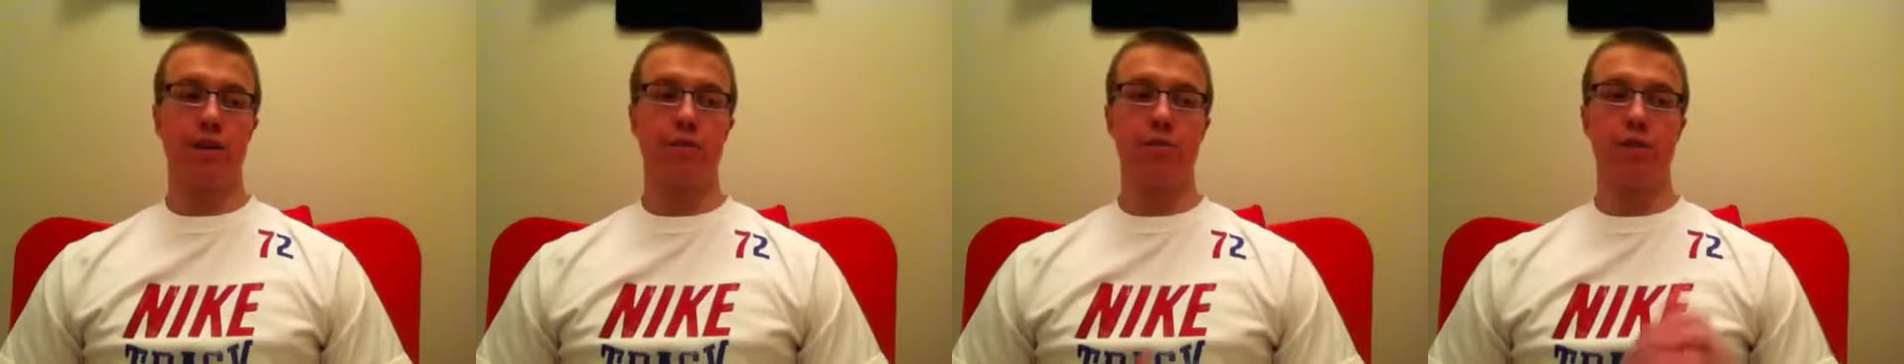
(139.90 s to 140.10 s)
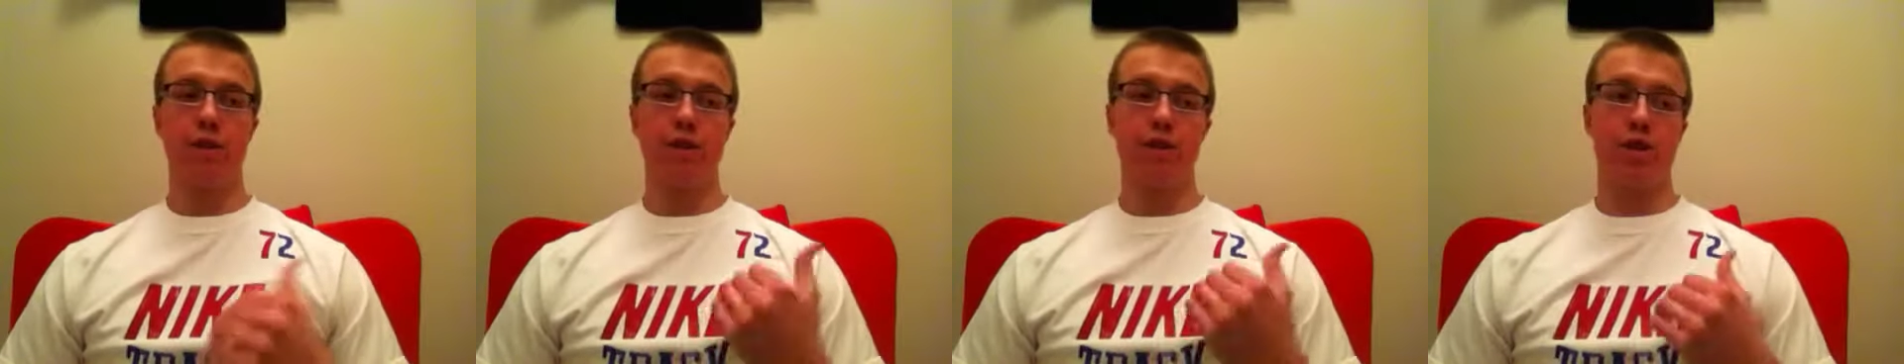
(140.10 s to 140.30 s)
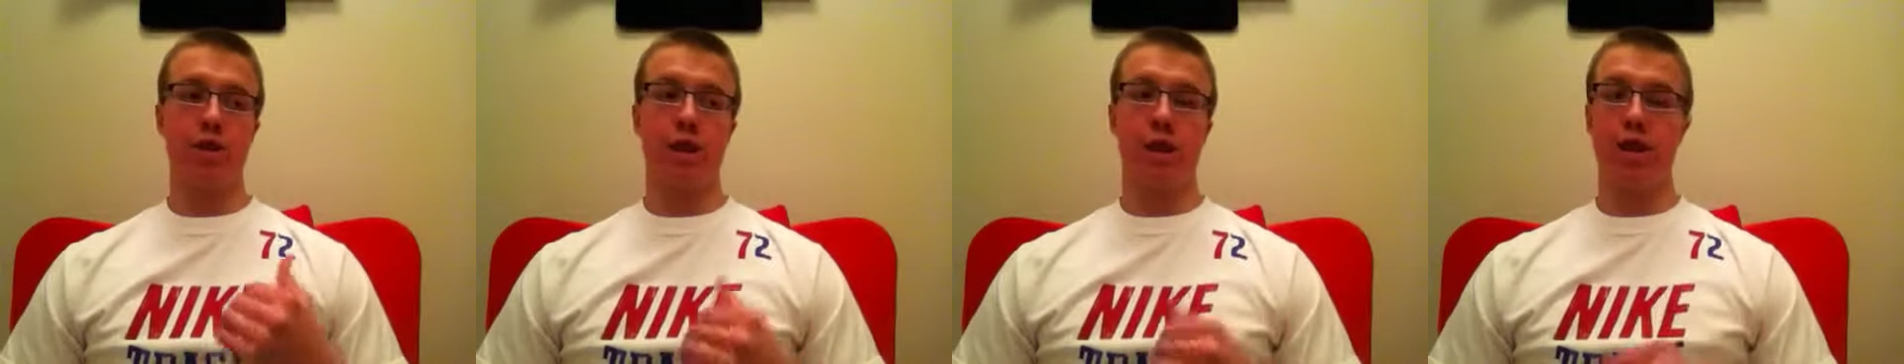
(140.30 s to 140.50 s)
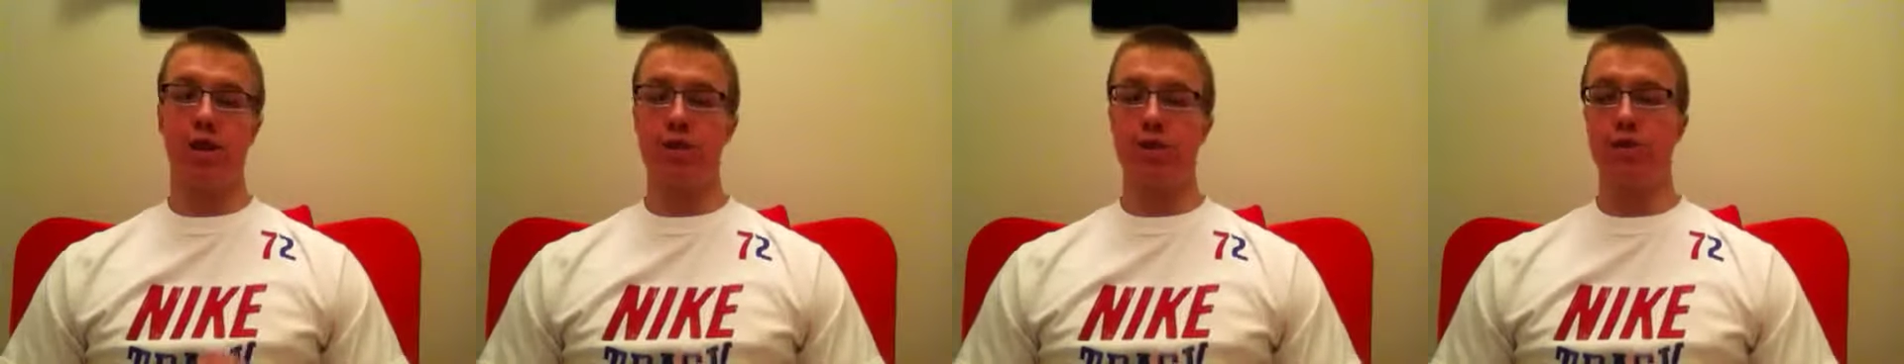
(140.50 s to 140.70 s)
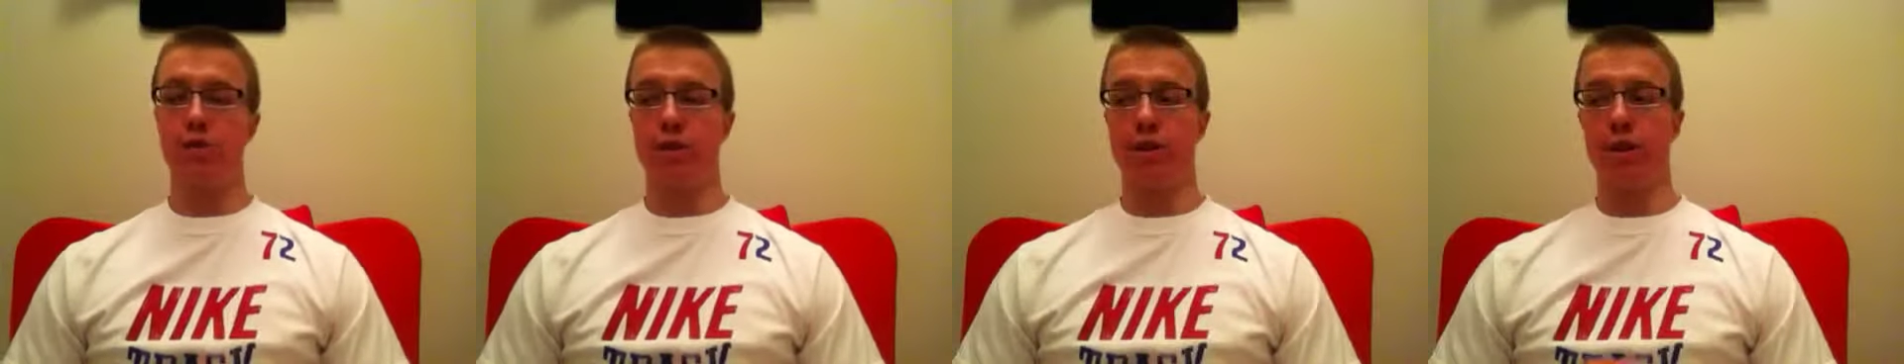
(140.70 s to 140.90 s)
reaching out
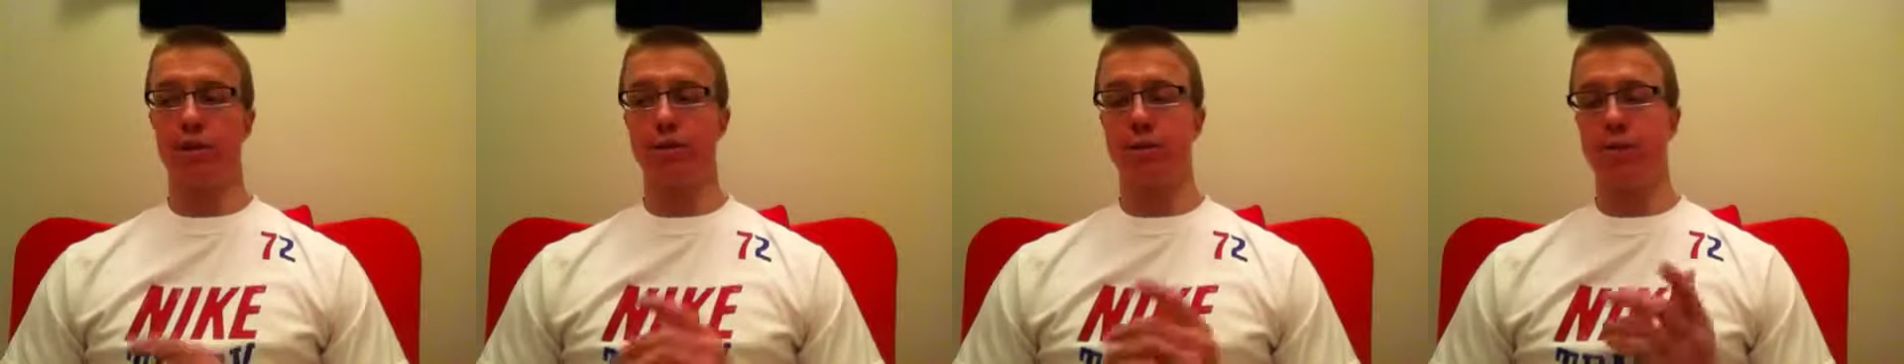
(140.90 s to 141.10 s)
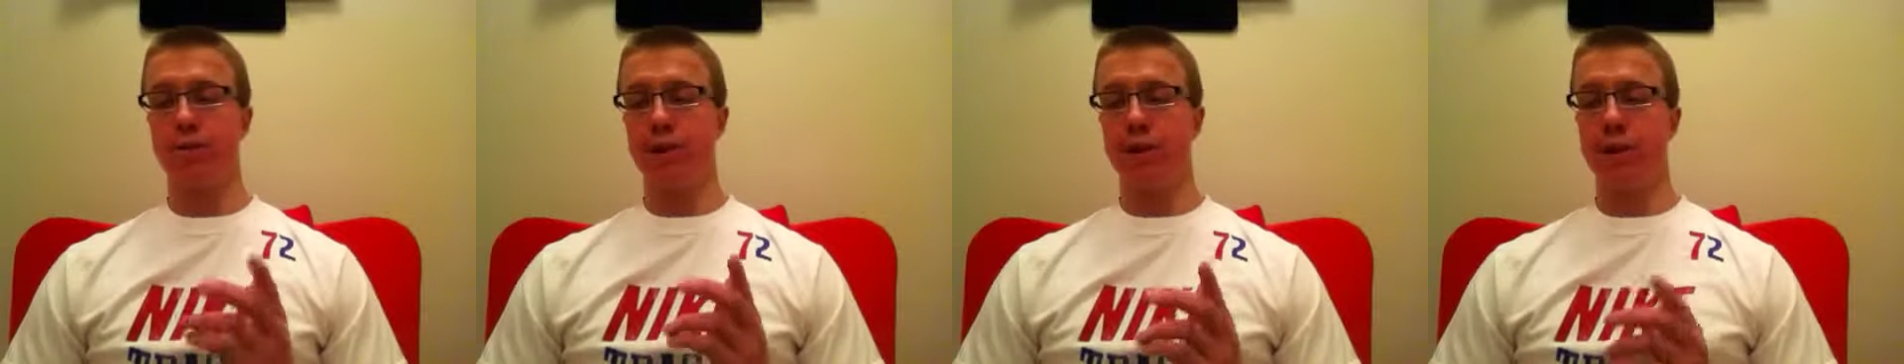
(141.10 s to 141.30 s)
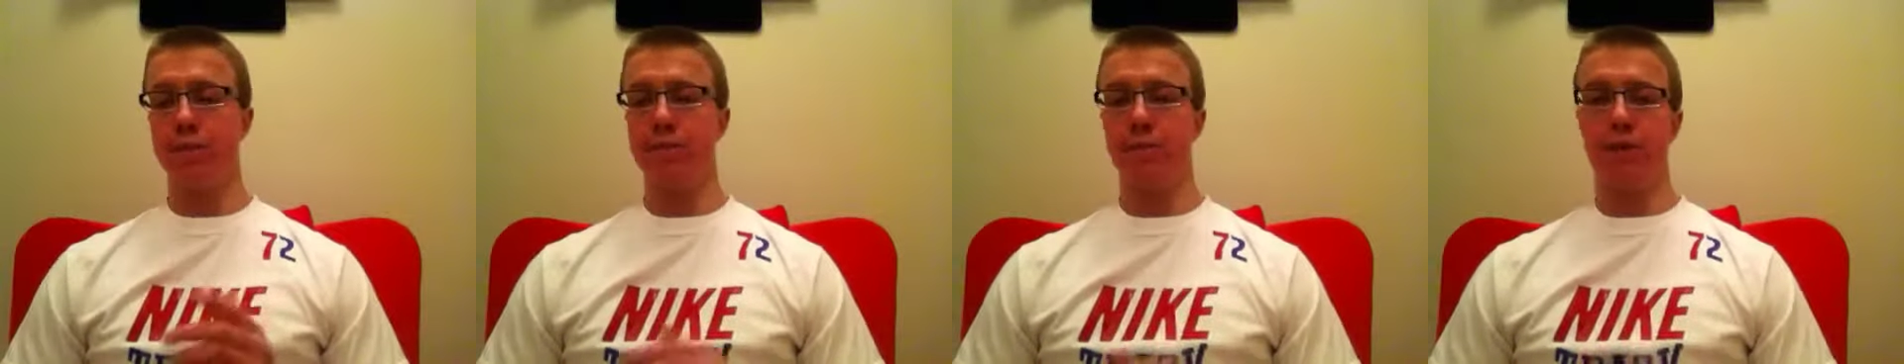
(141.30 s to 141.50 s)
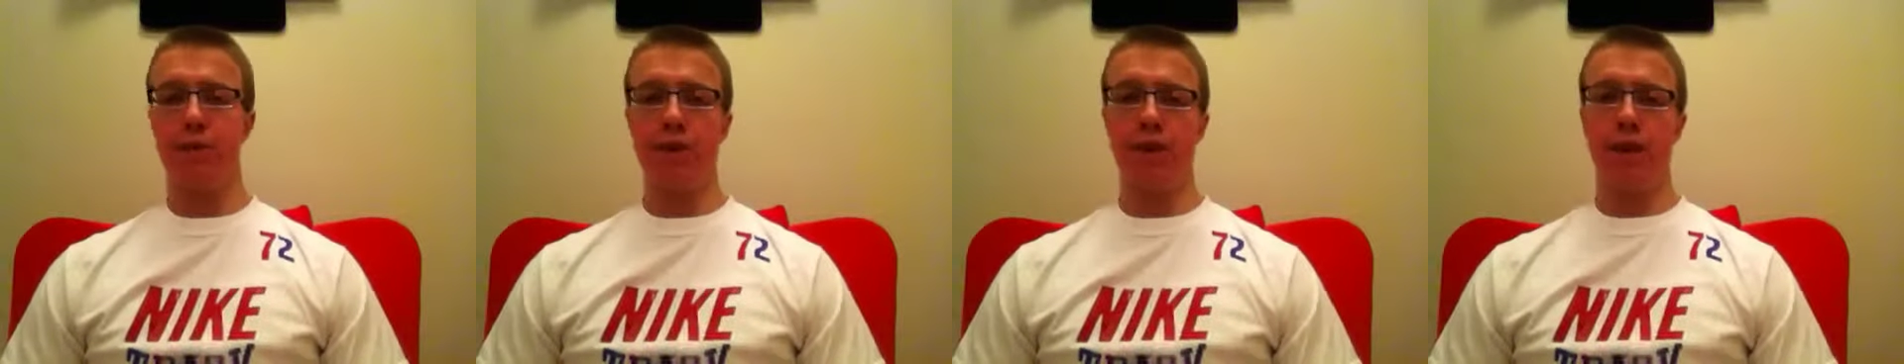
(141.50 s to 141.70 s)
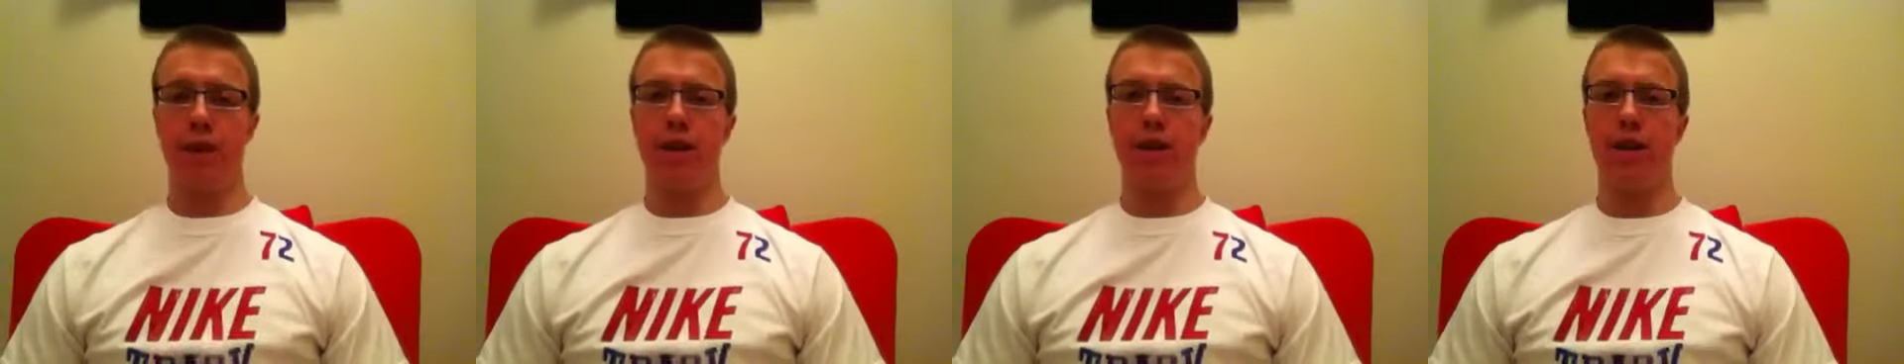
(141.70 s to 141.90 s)
to a couple people
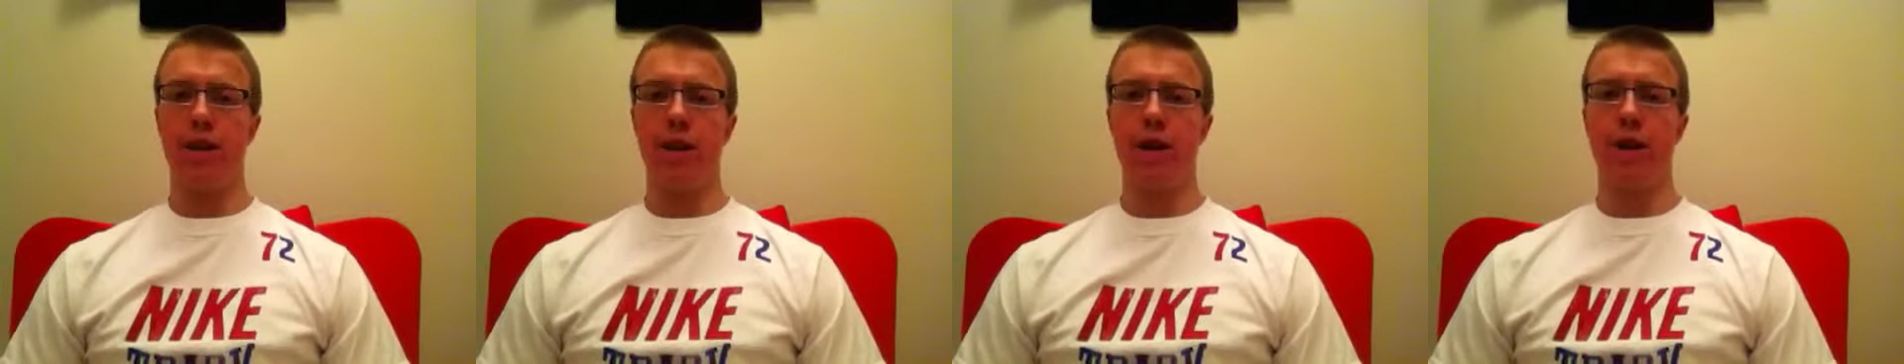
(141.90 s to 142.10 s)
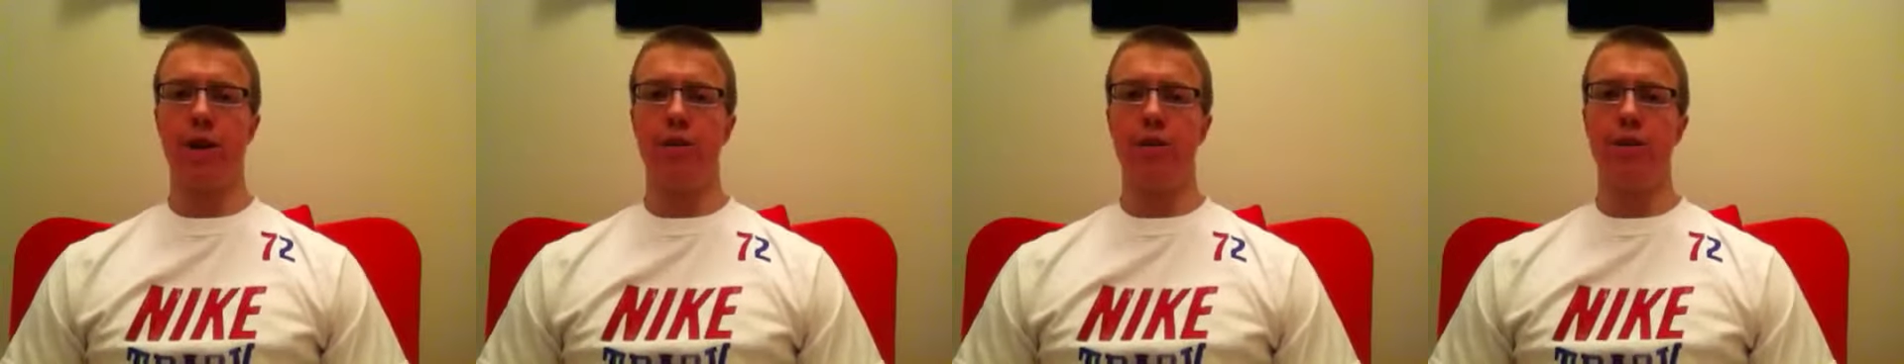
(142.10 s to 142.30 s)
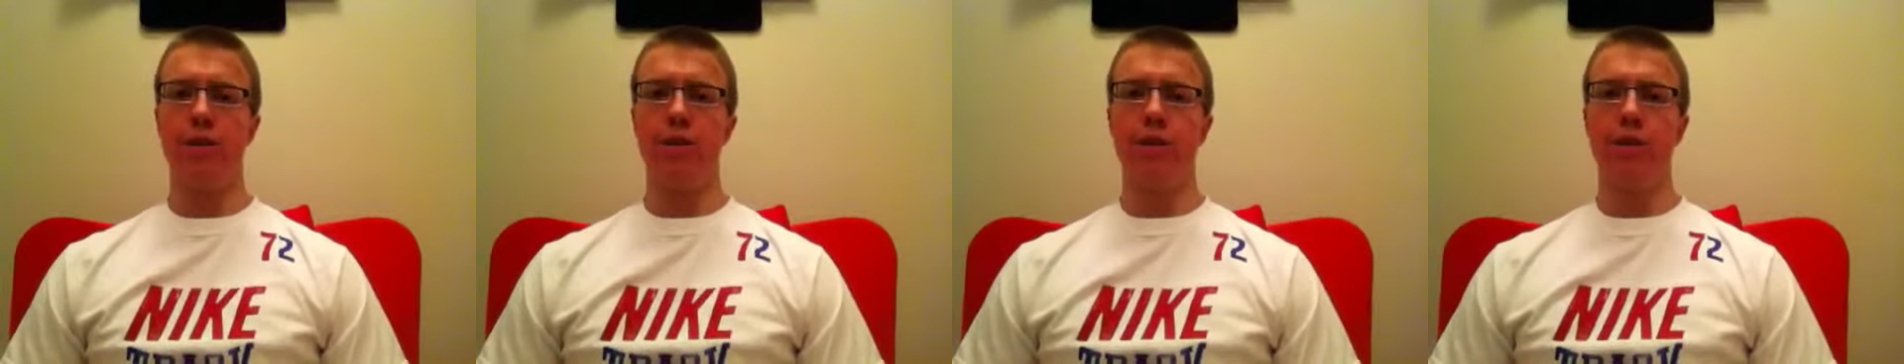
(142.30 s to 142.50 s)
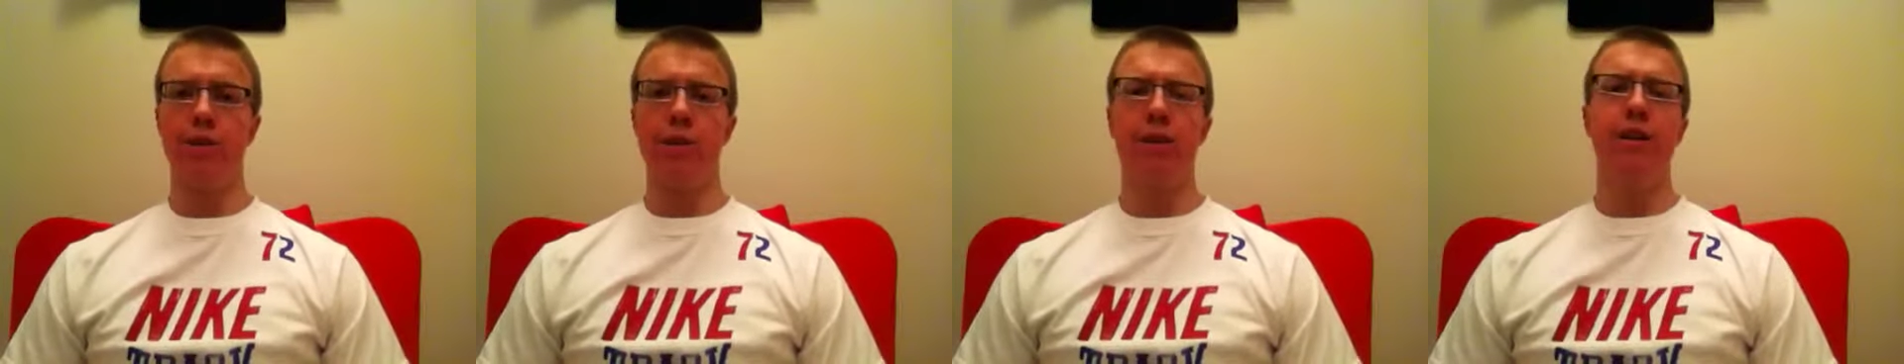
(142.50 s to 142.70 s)
that I know and